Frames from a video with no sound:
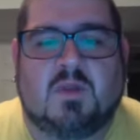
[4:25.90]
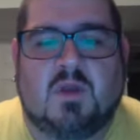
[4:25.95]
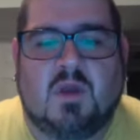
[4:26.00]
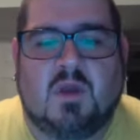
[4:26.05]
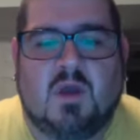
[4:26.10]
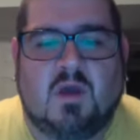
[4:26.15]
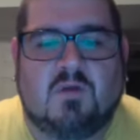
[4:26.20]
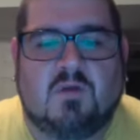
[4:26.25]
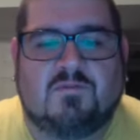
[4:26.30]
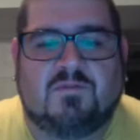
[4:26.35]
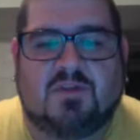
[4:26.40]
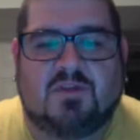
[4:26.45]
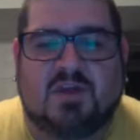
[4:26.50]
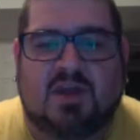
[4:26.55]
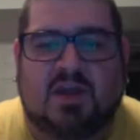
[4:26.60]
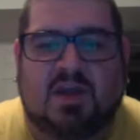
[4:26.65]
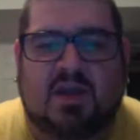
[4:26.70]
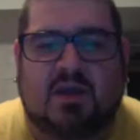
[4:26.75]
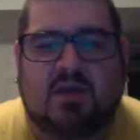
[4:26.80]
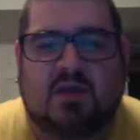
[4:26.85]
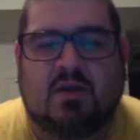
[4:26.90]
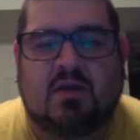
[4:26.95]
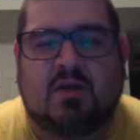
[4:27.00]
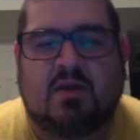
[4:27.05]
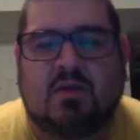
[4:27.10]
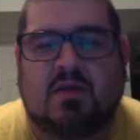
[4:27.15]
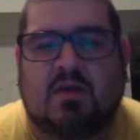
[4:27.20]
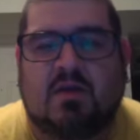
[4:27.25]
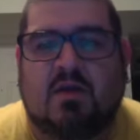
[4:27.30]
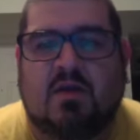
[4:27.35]
hopefully
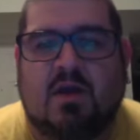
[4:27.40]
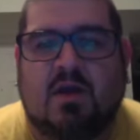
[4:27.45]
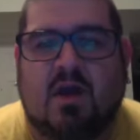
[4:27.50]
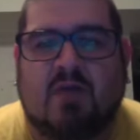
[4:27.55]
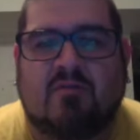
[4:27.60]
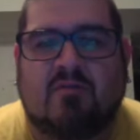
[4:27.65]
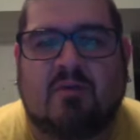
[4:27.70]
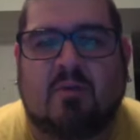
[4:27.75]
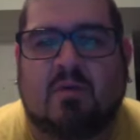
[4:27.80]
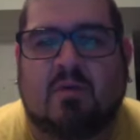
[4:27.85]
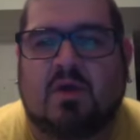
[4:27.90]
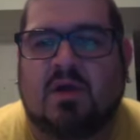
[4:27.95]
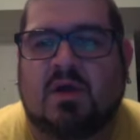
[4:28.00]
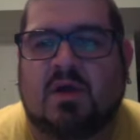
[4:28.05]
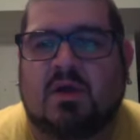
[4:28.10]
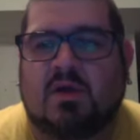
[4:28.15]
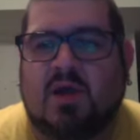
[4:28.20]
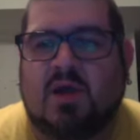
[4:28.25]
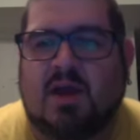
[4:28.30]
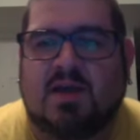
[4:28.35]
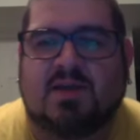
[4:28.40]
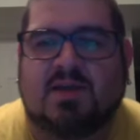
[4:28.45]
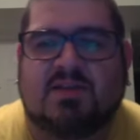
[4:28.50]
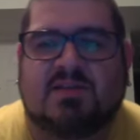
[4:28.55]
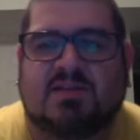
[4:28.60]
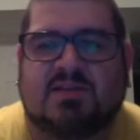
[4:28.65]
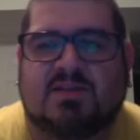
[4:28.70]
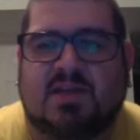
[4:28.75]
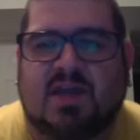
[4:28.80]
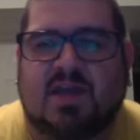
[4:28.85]
everyone has